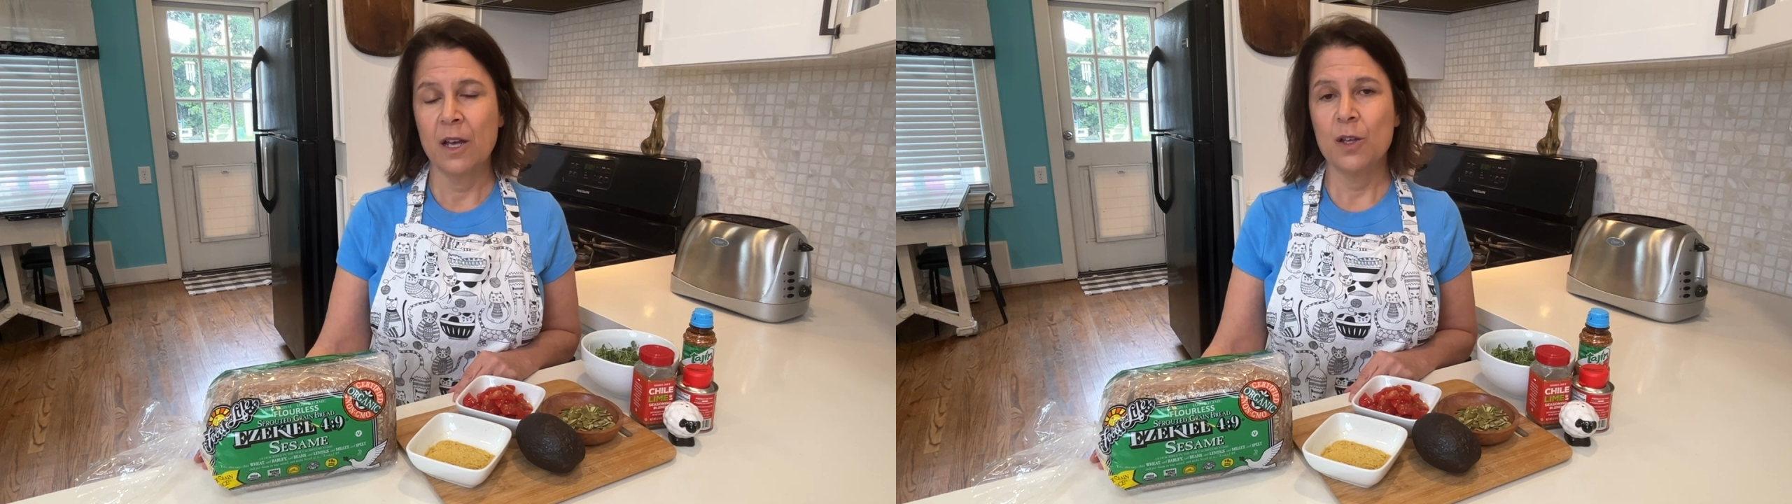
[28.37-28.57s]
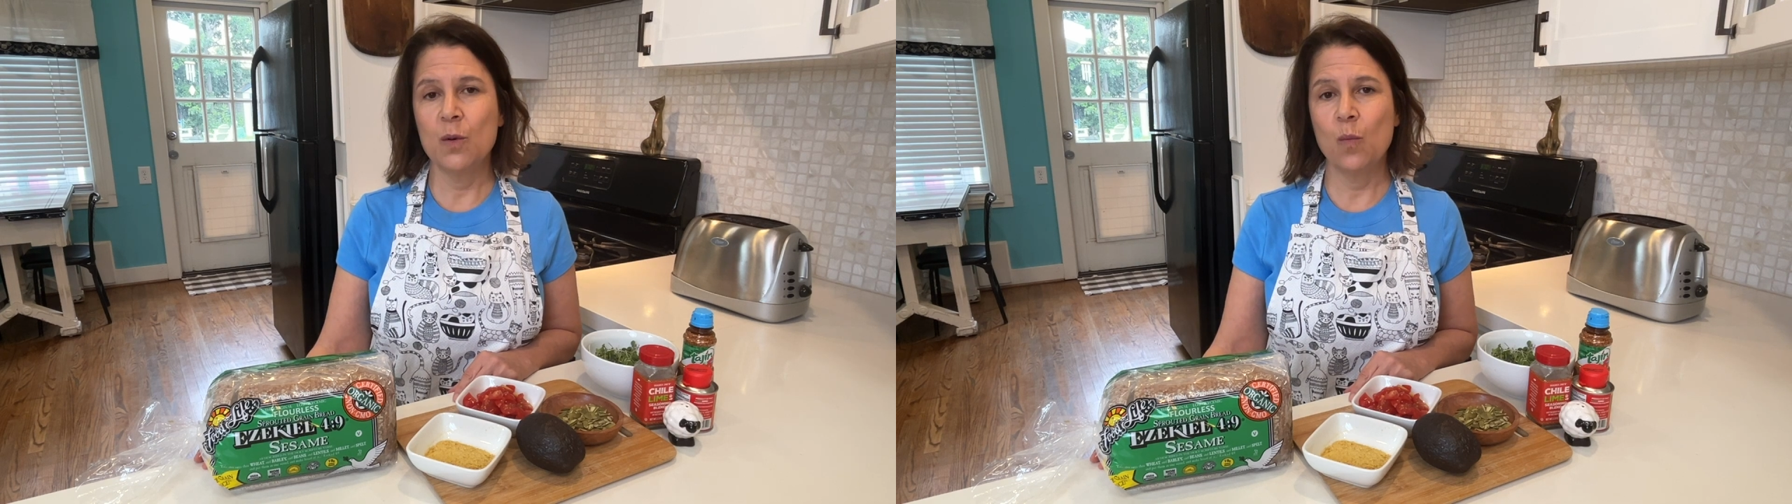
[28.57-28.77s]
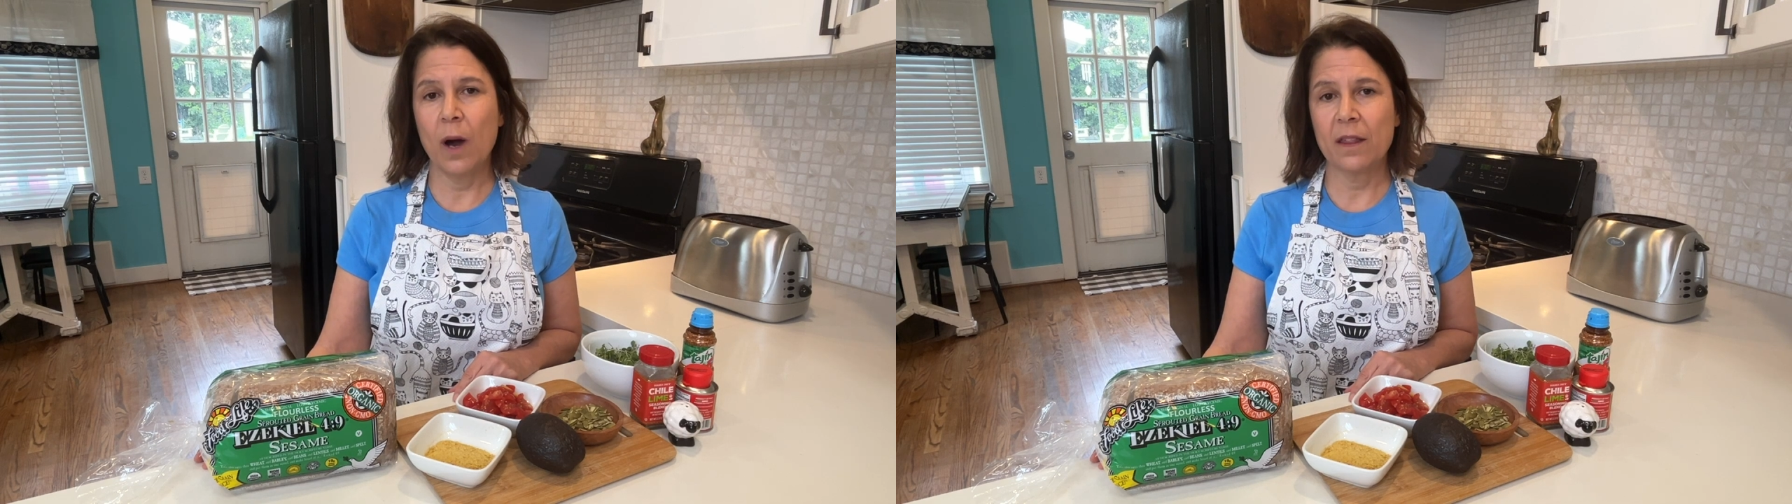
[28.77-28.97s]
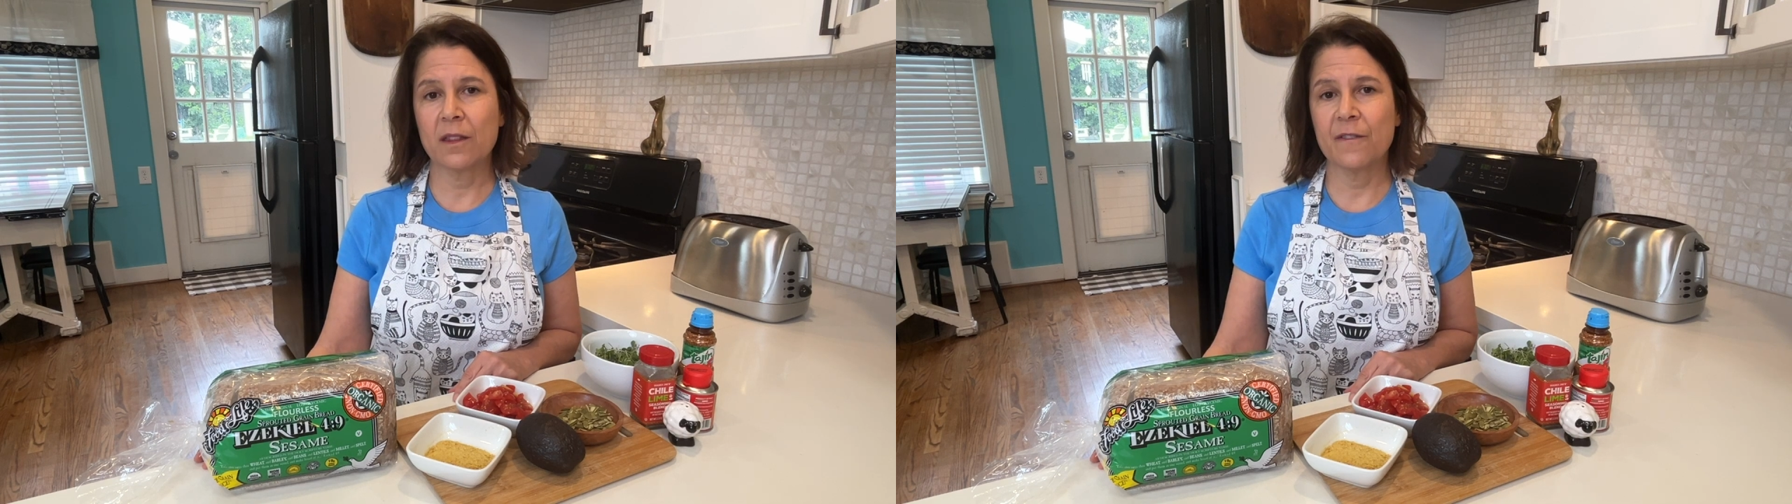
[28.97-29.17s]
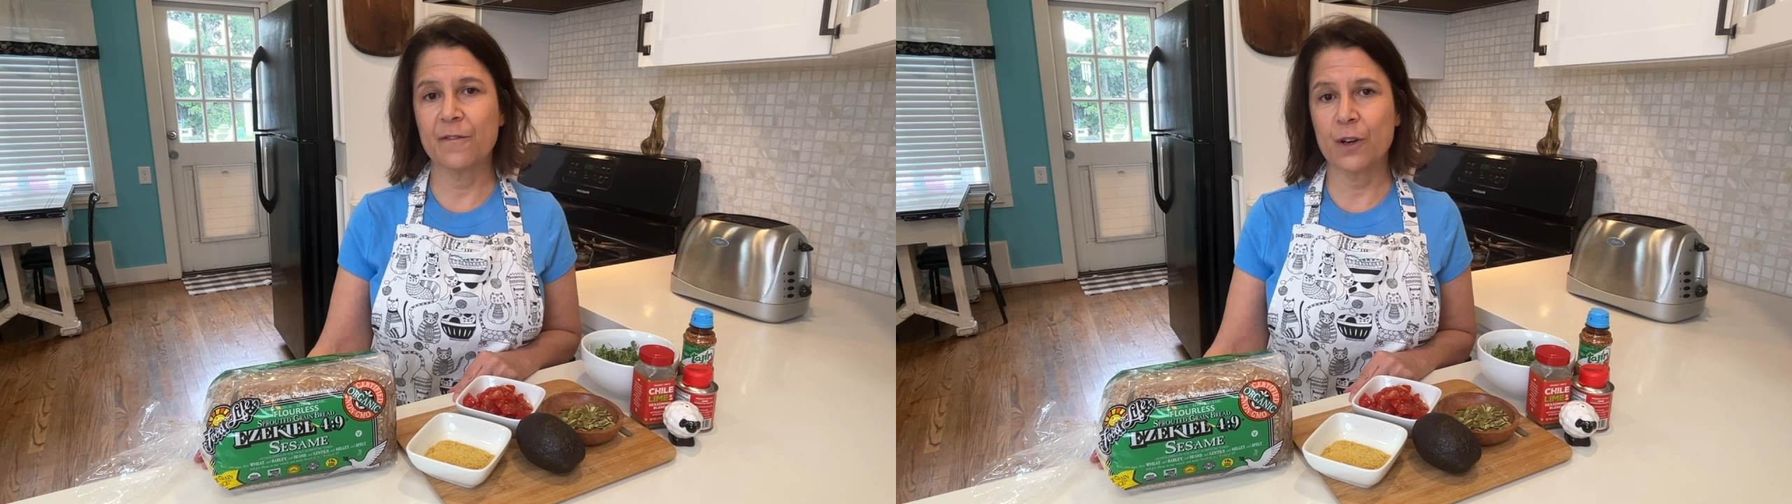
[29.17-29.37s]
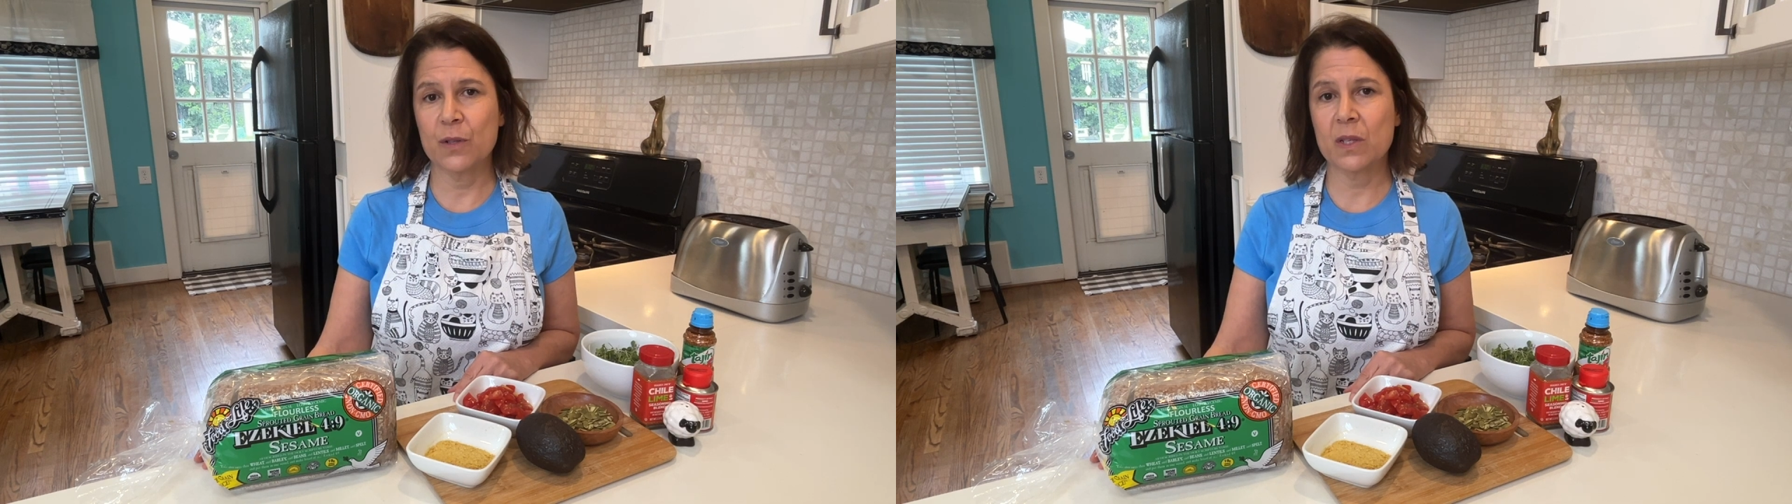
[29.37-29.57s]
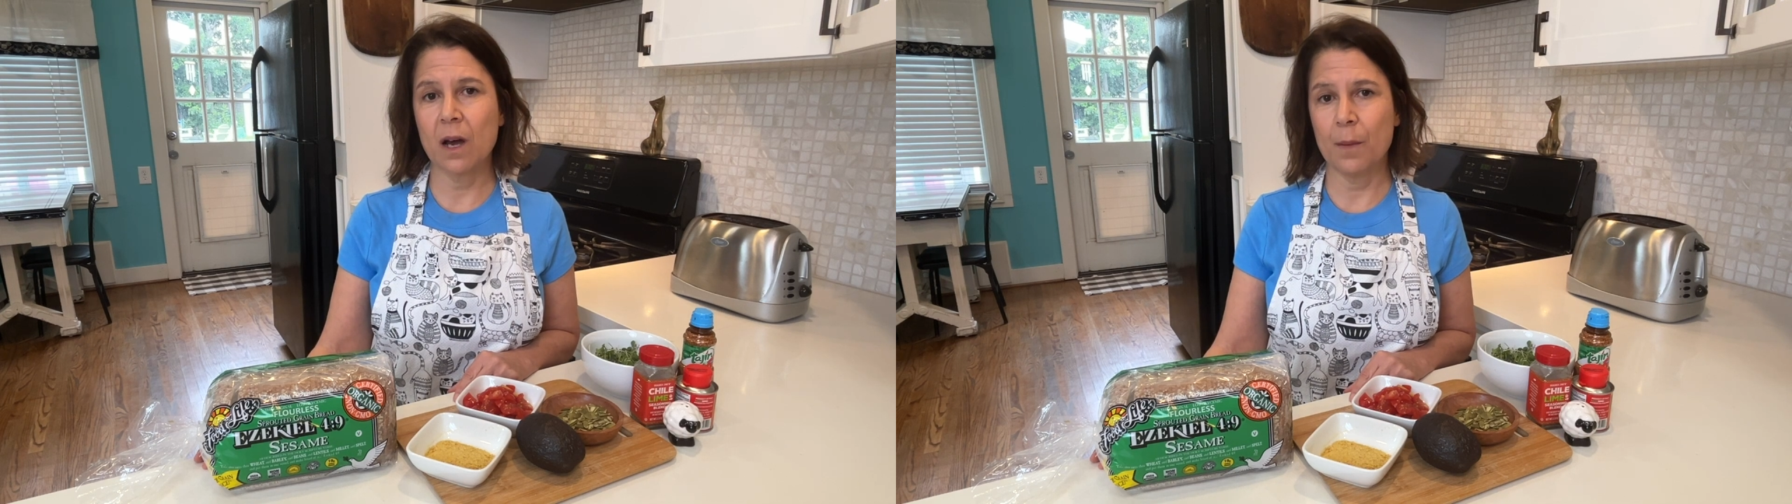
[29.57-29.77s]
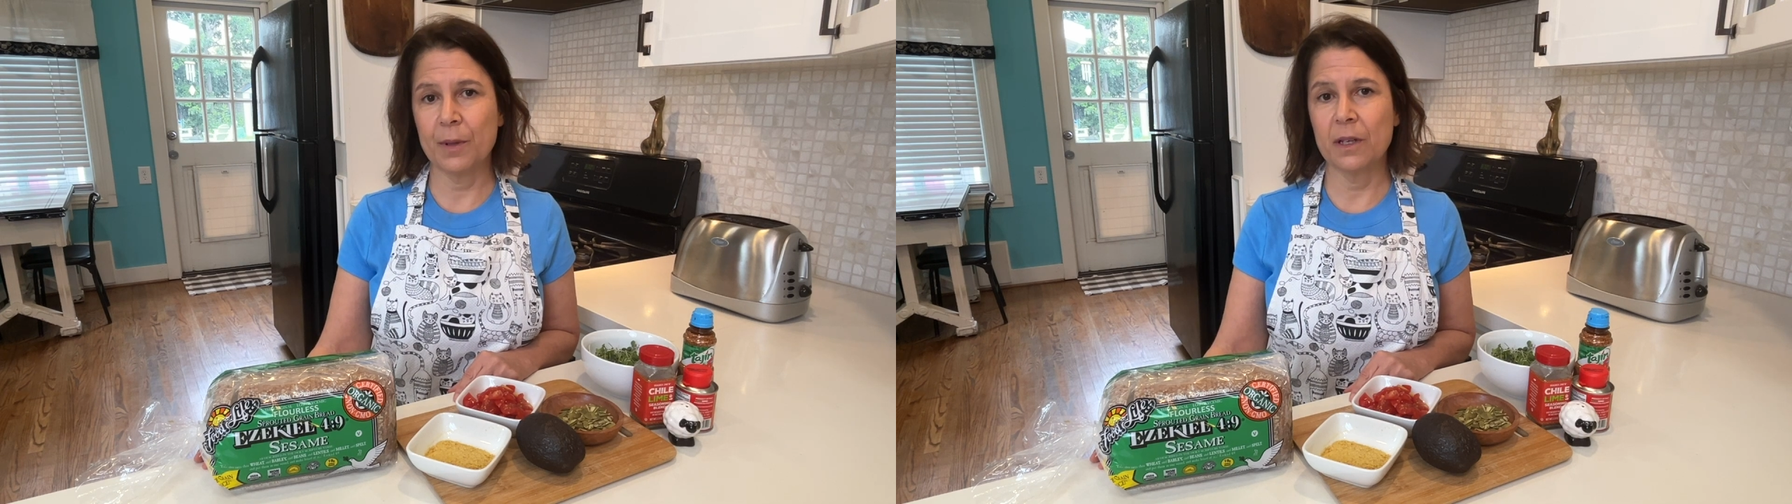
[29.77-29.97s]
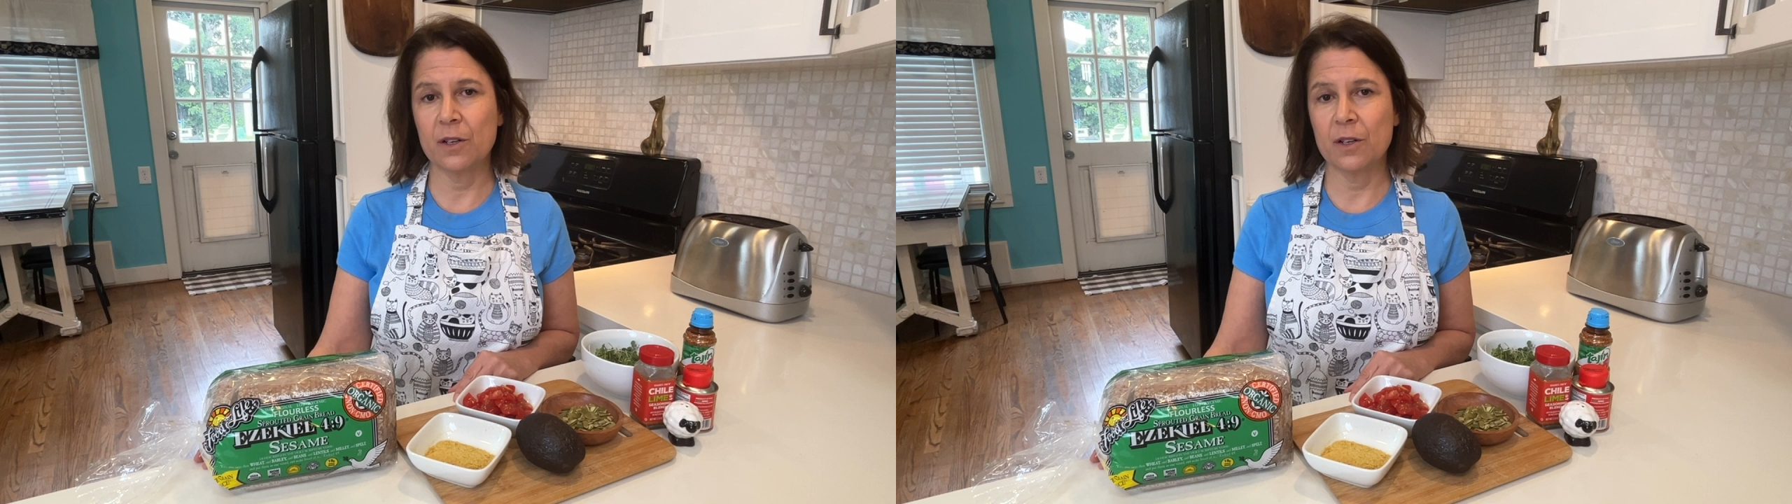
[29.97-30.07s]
you want the first couple